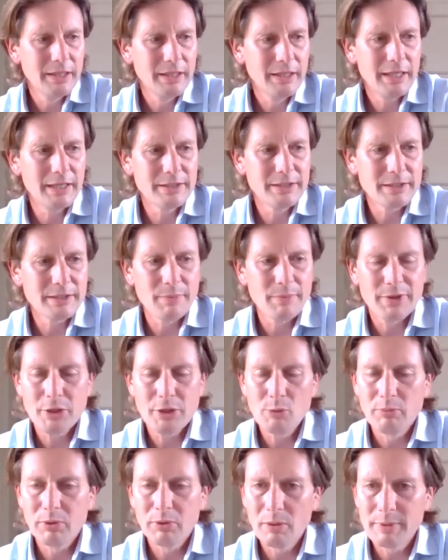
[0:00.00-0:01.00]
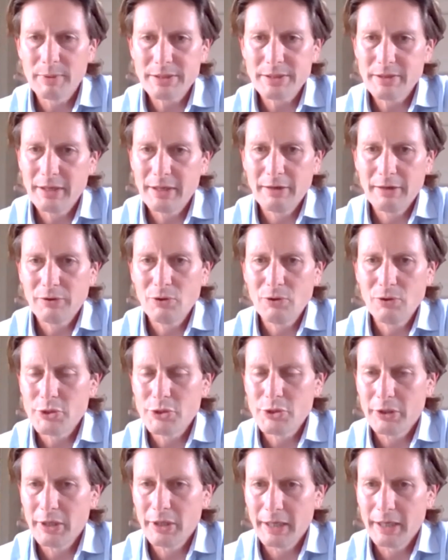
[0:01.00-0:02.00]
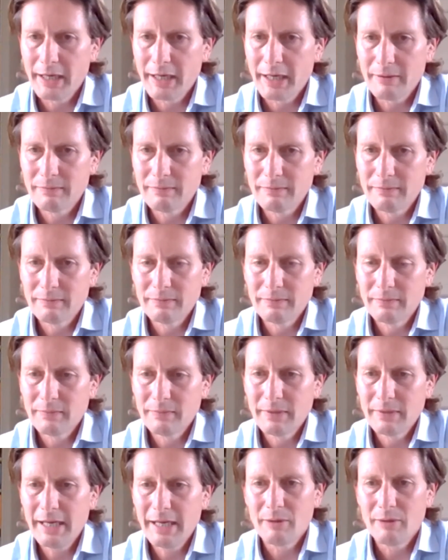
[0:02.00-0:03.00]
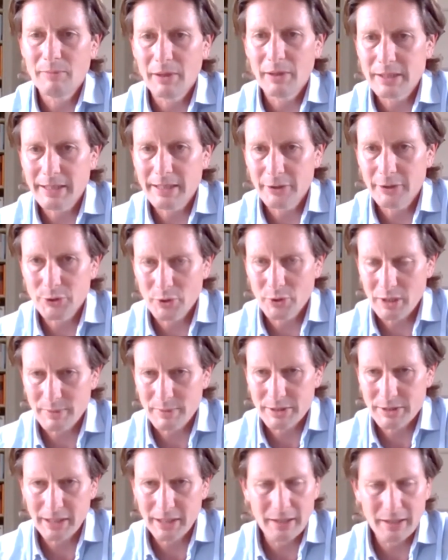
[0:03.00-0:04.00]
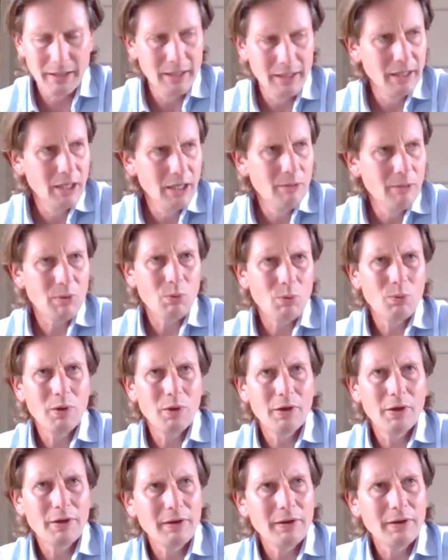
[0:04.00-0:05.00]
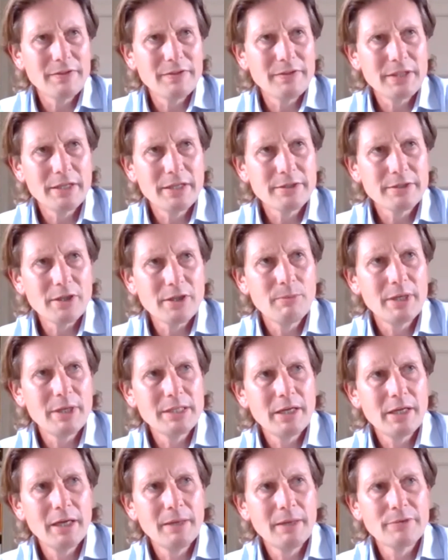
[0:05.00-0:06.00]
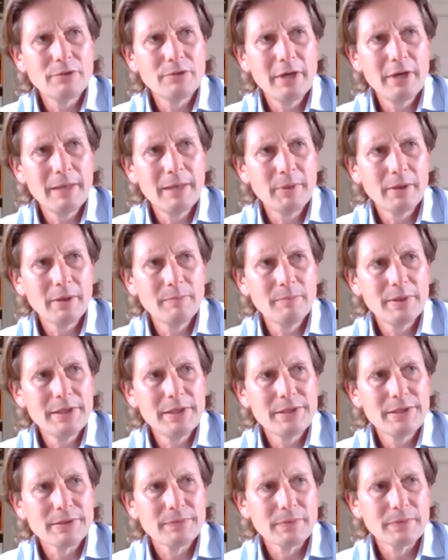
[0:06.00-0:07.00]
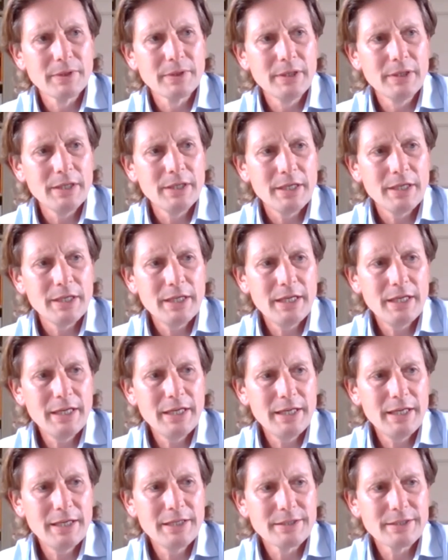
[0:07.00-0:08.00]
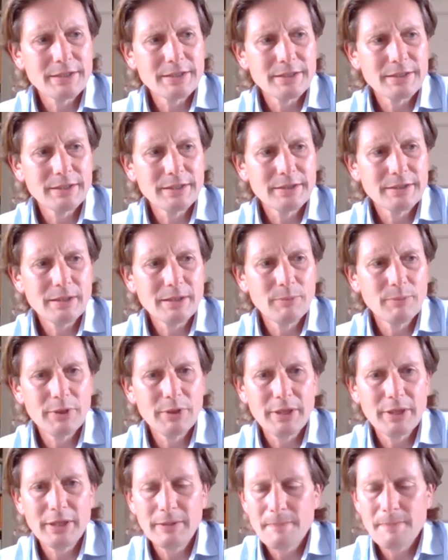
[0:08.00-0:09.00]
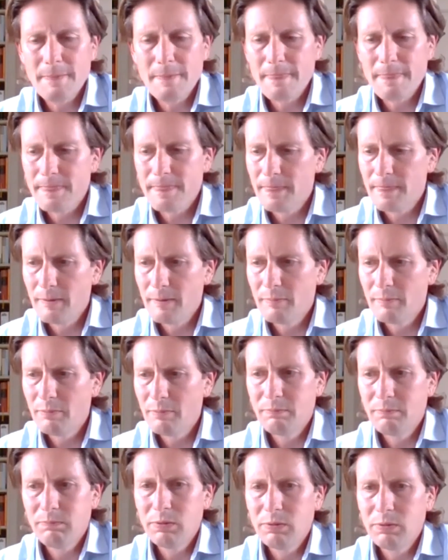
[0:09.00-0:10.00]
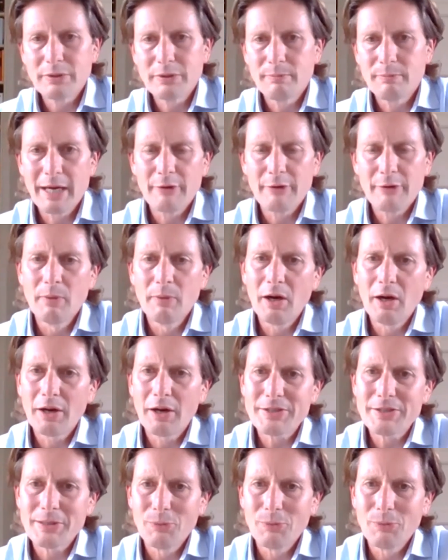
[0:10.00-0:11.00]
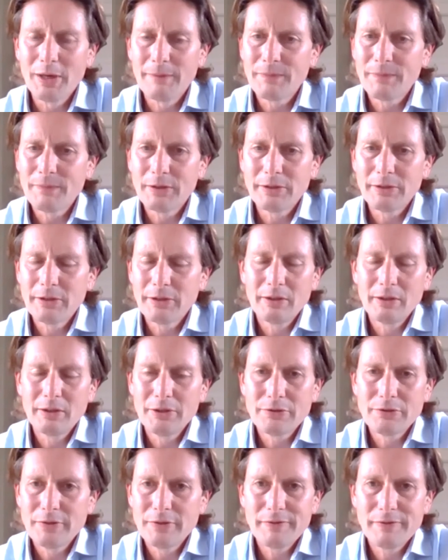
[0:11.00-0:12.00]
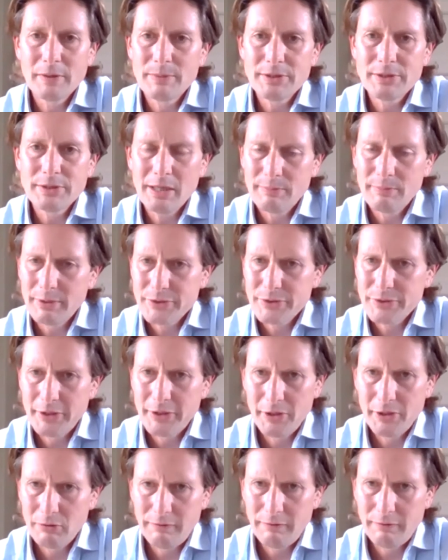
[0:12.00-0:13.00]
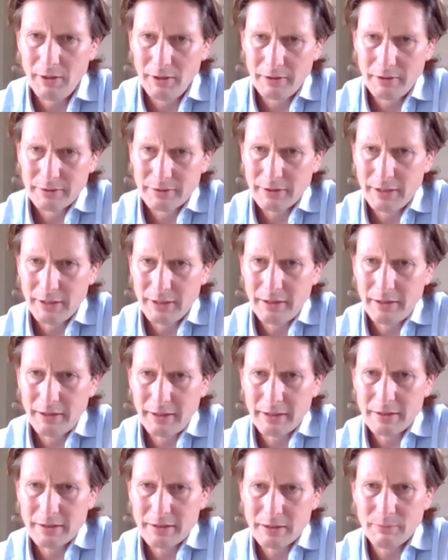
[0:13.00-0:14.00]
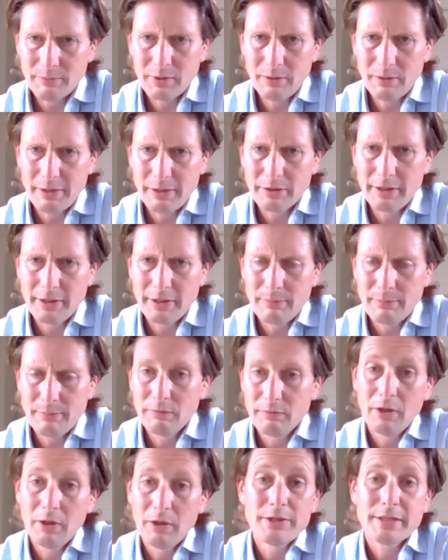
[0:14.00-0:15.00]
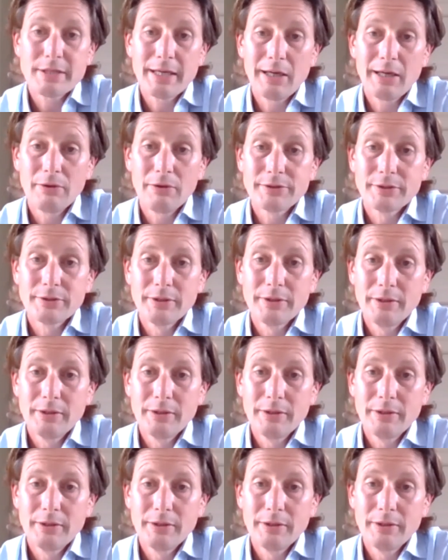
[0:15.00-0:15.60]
in something you promised, then of course you're going to get hit by 10 or 20%. But what I've seen so many times for AIM companies is somebody puts a bad remark somewhere and you could lose 50% because the herd follows. And I think some companies on AIM have lost out